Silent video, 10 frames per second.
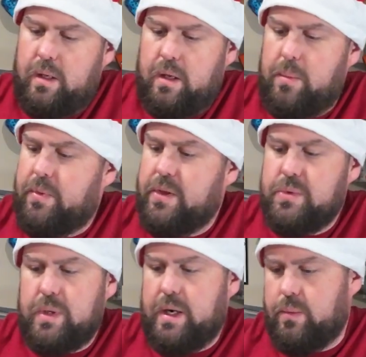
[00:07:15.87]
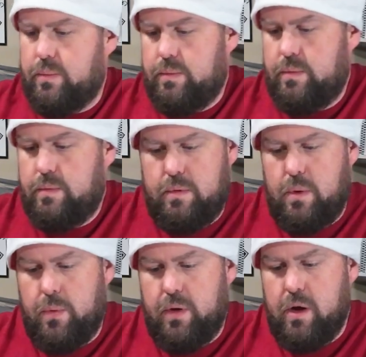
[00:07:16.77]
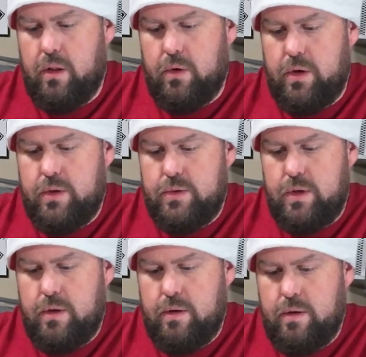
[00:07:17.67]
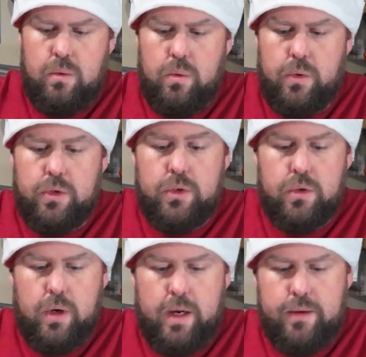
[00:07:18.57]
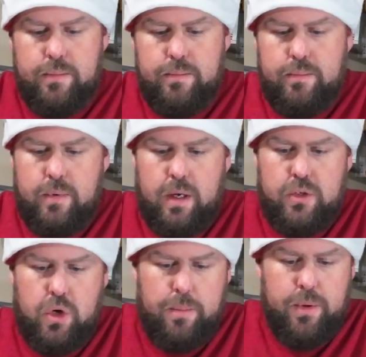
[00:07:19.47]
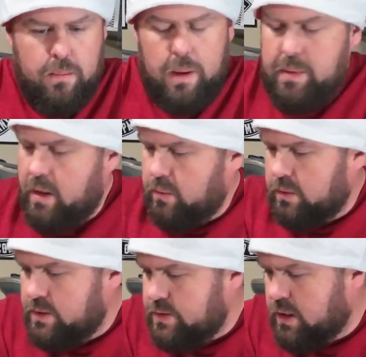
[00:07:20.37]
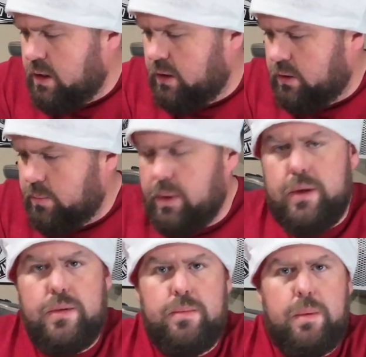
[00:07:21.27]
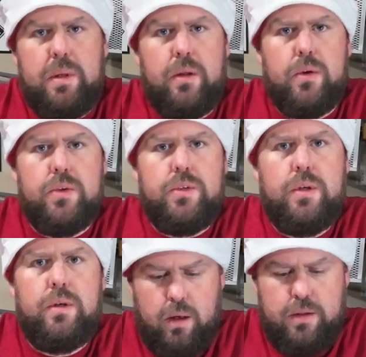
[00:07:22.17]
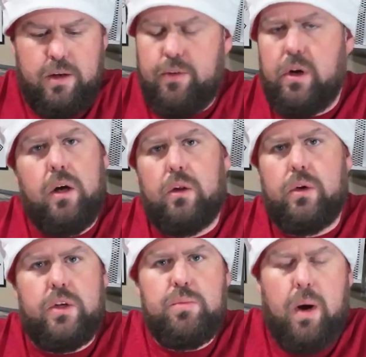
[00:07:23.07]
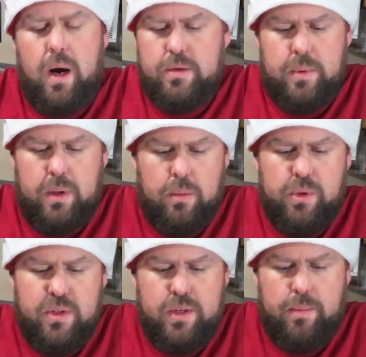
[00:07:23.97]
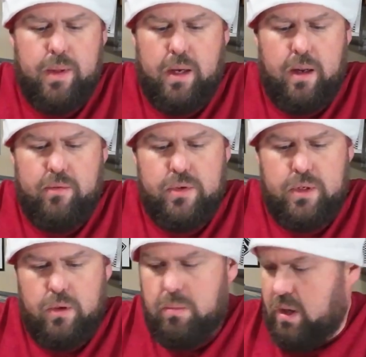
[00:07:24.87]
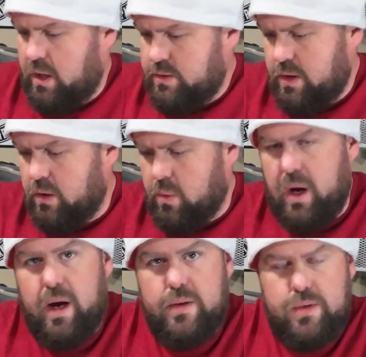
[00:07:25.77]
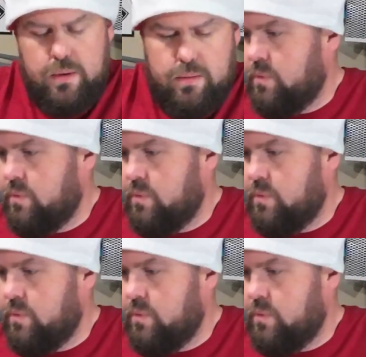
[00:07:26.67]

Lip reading: And with this one, I don't know what the color is. Ooh, those hooks are kind of sharp. And maybe they don't list the color because maybe there's a different color in each box. Maybe they don't put the same thing in every single box color-wise.